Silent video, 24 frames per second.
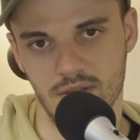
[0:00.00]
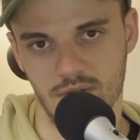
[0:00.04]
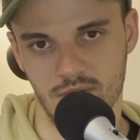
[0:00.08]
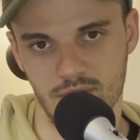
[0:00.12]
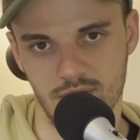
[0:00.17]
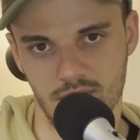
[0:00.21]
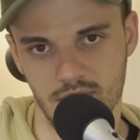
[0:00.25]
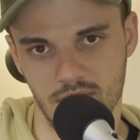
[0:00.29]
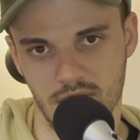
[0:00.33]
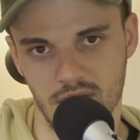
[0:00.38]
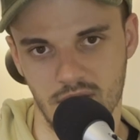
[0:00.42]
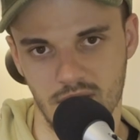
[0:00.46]

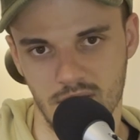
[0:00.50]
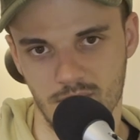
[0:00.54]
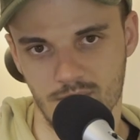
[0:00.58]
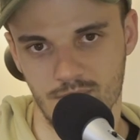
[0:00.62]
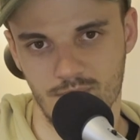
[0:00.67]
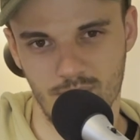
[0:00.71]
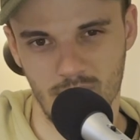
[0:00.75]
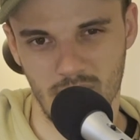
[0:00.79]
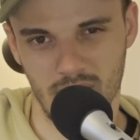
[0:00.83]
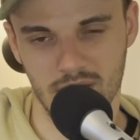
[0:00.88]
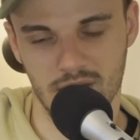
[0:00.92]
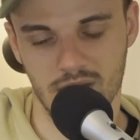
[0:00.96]
who's in
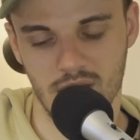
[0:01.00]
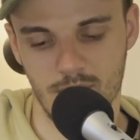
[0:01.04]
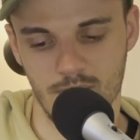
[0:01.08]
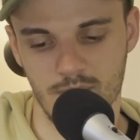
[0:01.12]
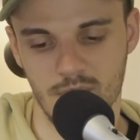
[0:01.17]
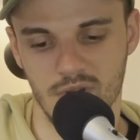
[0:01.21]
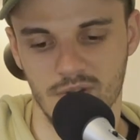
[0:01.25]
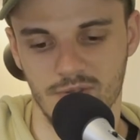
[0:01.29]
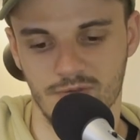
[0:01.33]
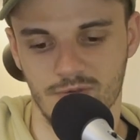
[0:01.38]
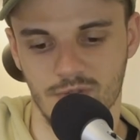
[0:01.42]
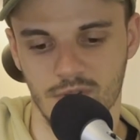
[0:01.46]
about that
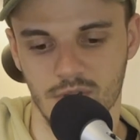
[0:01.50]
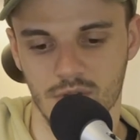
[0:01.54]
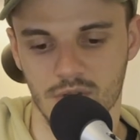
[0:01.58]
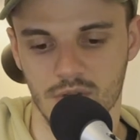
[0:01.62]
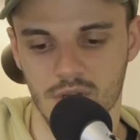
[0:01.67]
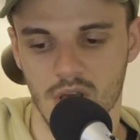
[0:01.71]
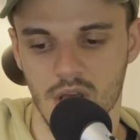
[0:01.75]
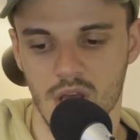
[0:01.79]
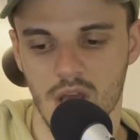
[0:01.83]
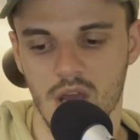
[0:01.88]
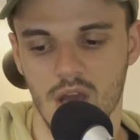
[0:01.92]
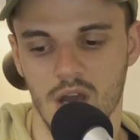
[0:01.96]
midfield,
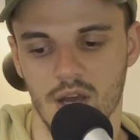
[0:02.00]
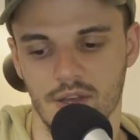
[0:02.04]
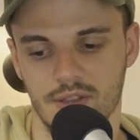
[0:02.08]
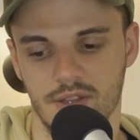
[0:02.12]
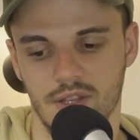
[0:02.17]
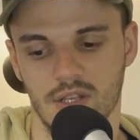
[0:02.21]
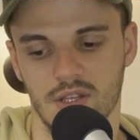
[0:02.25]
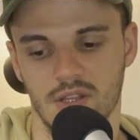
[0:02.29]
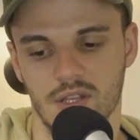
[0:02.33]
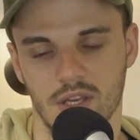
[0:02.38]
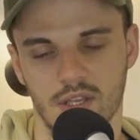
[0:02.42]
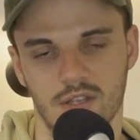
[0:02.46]
I
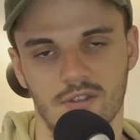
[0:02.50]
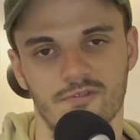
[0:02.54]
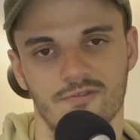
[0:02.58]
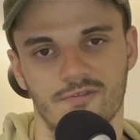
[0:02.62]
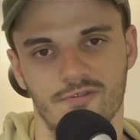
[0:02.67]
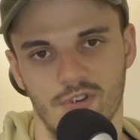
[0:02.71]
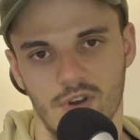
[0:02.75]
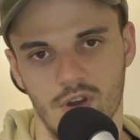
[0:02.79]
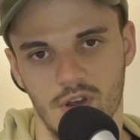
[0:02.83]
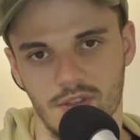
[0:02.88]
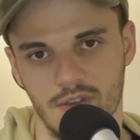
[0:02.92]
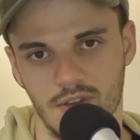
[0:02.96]
think they can
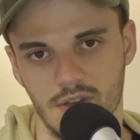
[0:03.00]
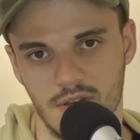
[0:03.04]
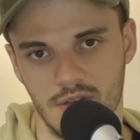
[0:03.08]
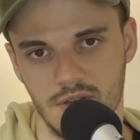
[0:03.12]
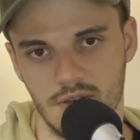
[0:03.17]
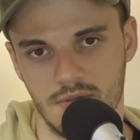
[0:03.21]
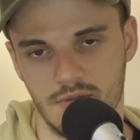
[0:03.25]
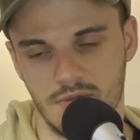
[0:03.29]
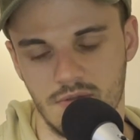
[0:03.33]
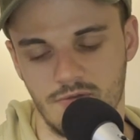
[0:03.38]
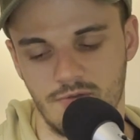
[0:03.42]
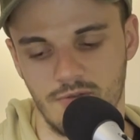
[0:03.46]
find
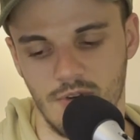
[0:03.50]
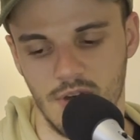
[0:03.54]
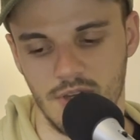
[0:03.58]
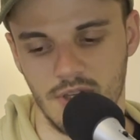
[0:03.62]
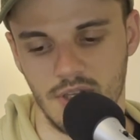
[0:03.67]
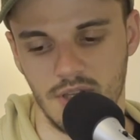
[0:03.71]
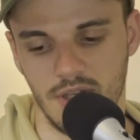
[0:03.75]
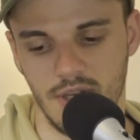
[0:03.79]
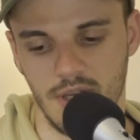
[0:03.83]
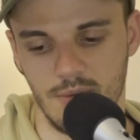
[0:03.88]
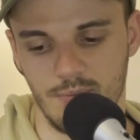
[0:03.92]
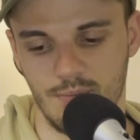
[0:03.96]
the
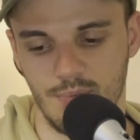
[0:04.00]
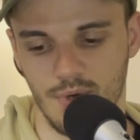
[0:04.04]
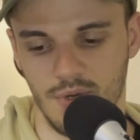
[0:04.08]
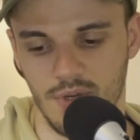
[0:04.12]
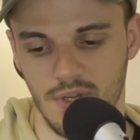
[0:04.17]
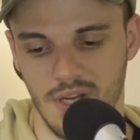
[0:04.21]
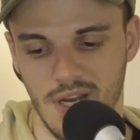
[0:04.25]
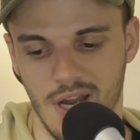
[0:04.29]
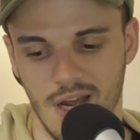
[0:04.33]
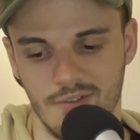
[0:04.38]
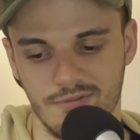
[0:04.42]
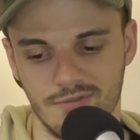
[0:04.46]
lead pretty
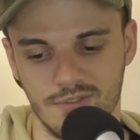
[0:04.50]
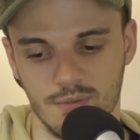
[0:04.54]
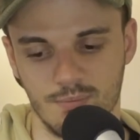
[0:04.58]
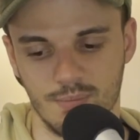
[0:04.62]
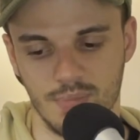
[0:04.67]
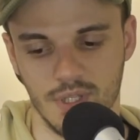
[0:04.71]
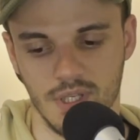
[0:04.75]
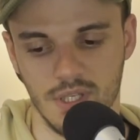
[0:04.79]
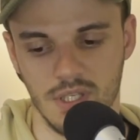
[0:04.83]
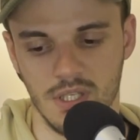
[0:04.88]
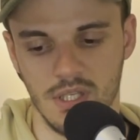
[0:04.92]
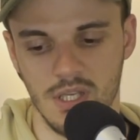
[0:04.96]

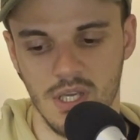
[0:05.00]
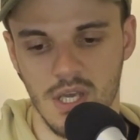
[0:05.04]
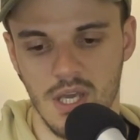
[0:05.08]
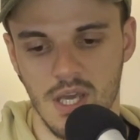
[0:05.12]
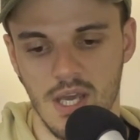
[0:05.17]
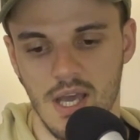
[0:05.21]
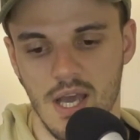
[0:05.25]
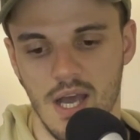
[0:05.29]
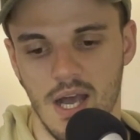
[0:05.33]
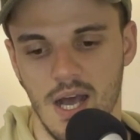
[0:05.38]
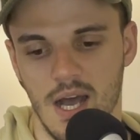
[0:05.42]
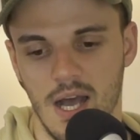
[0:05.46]
comfortably.
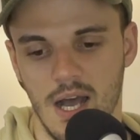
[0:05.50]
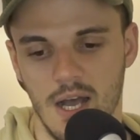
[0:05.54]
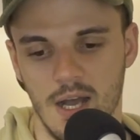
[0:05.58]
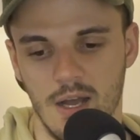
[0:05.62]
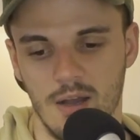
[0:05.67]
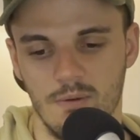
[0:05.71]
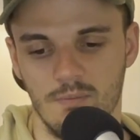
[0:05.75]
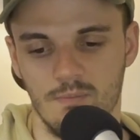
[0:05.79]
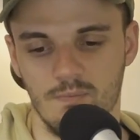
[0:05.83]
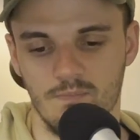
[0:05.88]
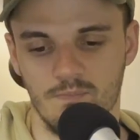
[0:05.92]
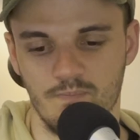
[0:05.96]

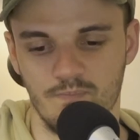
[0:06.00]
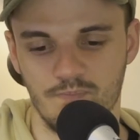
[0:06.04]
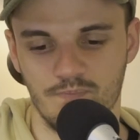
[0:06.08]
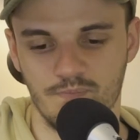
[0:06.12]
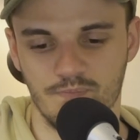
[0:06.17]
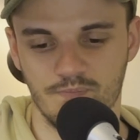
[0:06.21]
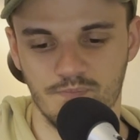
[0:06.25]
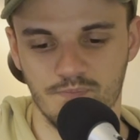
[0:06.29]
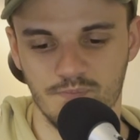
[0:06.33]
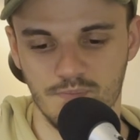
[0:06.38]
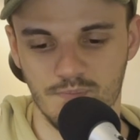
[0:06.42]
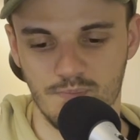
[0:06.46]

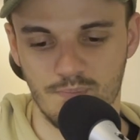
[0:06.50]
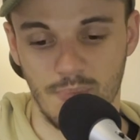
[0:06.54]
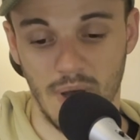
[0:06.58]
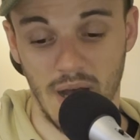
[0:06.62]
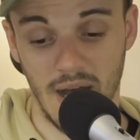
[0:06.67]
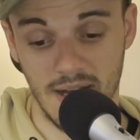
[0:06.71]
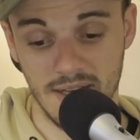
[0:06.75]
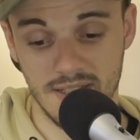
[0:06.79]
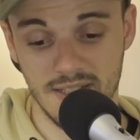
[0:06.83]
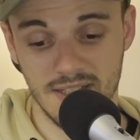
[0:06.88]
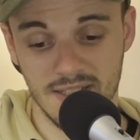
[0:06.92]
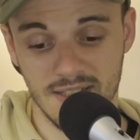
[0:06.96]

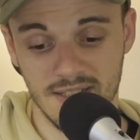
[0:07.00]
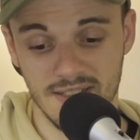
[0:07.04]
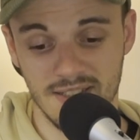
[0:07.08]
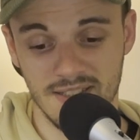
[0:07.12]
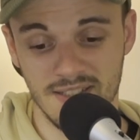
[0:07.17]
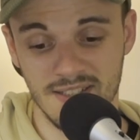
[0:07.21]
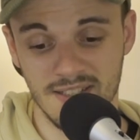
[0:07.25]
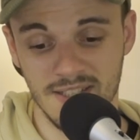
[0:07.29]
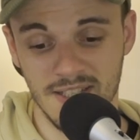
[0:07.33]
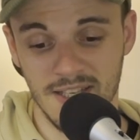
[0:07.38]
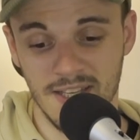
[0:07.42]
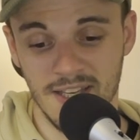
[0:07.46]
But
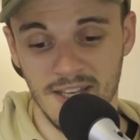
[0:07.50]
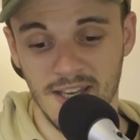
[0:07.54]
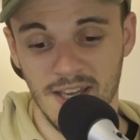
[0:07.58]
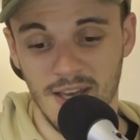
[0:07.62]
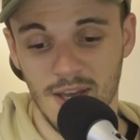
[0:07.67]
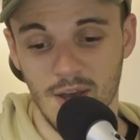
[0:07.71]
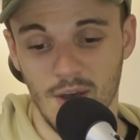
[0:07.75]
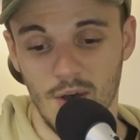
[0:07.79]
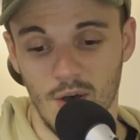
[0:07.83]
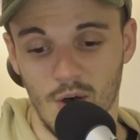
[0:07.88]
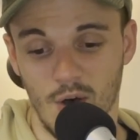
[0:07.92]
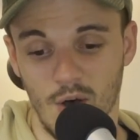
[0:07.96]

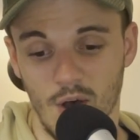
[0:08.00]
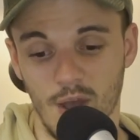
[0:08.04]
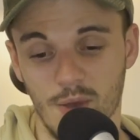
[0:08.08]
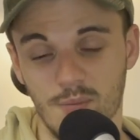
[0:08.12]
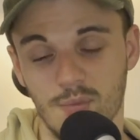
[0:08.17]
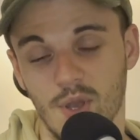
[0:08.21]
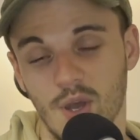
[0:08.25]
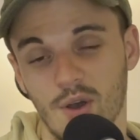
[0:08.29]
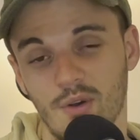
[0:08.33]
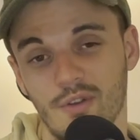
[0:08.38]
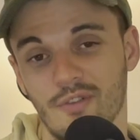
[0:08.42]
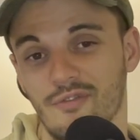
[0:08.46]
I am
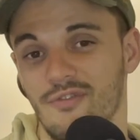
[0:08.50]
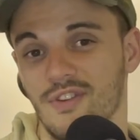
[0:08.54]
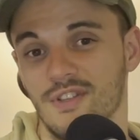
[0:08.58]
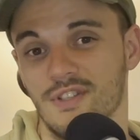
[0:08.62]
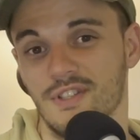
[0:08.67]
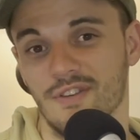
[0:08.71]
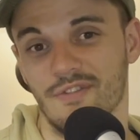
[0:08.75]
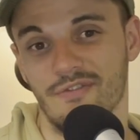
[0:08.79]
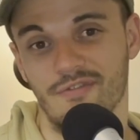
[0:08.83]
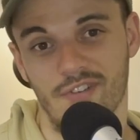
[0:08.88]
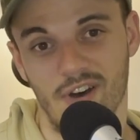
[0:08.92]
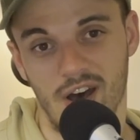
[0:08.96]
going for
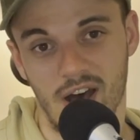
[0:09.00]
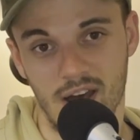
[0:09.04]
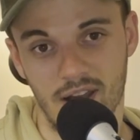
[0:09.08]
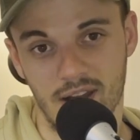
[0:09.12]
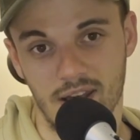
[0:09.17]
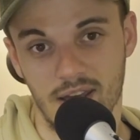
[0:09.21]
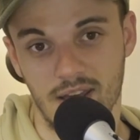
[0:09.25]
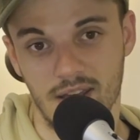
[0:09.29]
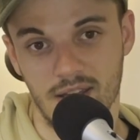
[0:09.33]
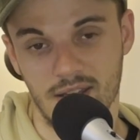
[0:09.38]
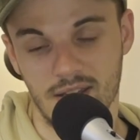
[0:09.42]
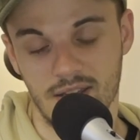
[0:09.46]

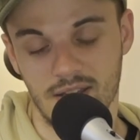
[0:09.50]
Tefane